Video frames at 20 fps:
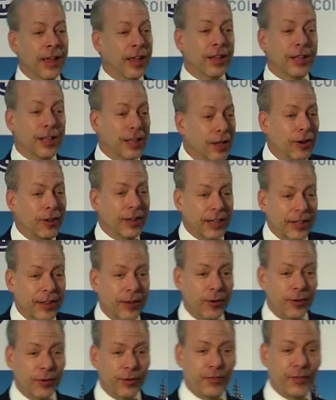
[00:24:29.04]
Clearly
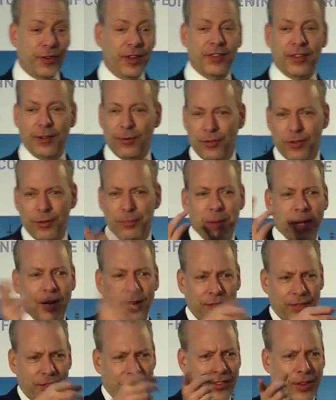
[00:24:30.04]
there was a frenzy. It was the
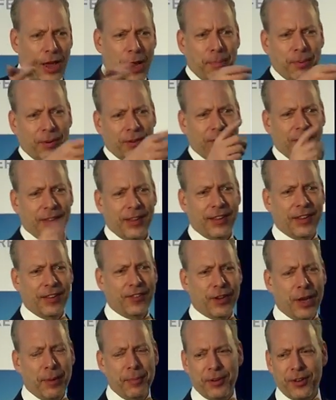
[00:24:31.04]
middle of the Cyprus thing that
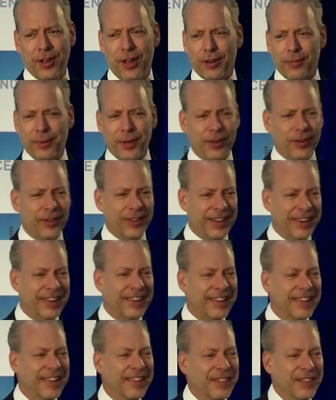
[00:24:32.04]
Jamie talked about earlier.
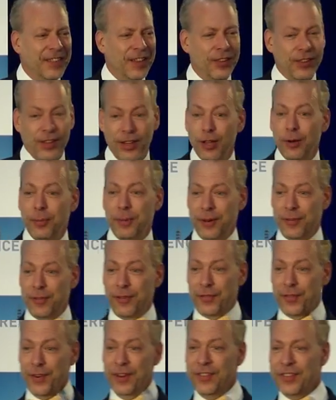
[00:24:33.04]
There's a little bit of
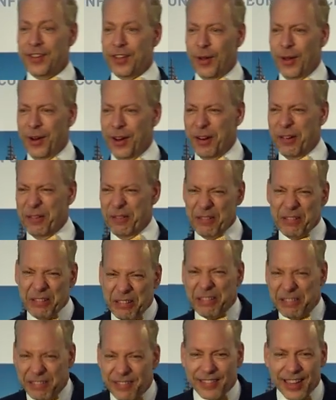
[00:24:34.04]
a frenzy going on.
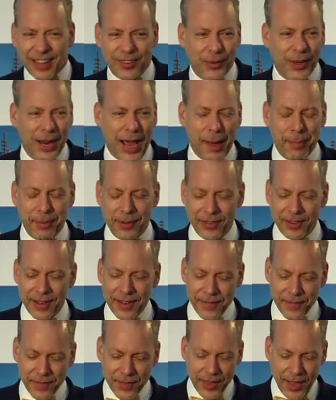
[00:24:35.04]
That's what happens.
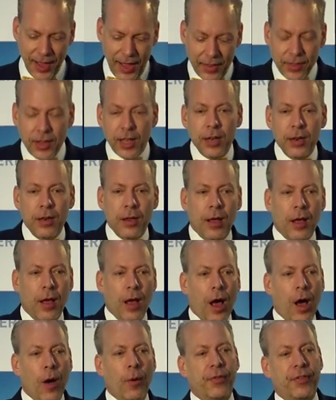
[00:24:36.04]
And then,
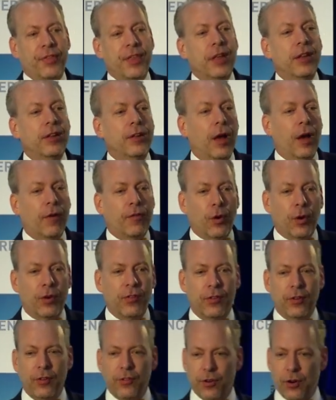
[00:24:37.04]
then of
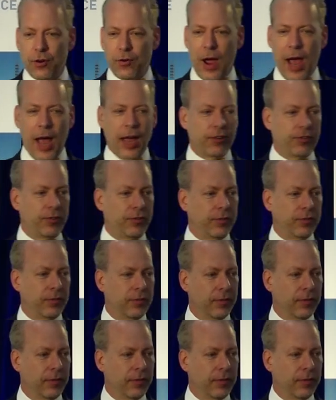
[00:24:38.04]
course, there's a crash.